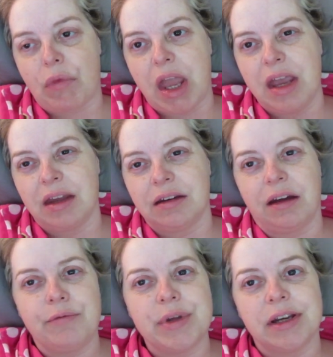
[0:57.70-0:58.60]
And
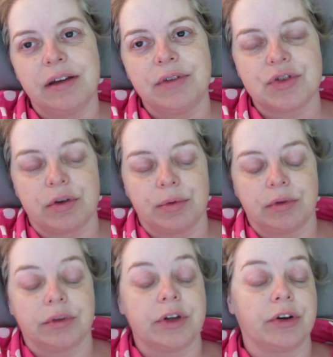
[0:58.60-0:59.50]
I've been having
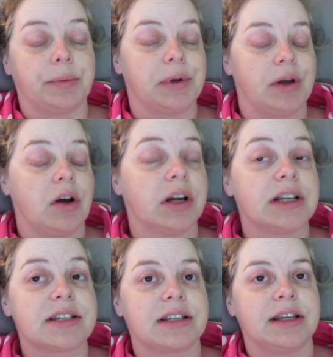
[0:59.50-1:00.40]
trouble, I'm gonna
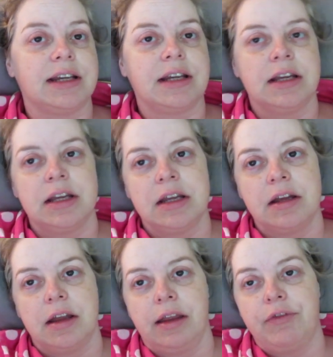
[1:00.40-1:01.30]
honestly,
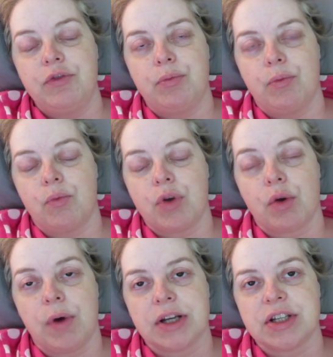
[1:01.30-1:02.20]
if
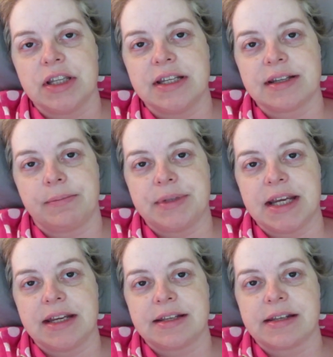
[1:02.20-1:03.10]
you're watching these
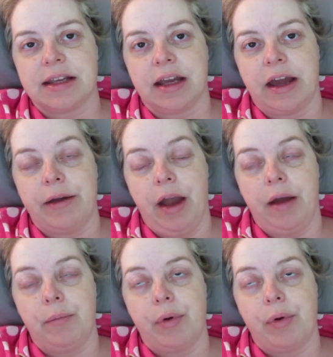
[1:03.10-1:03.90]
updates, I'm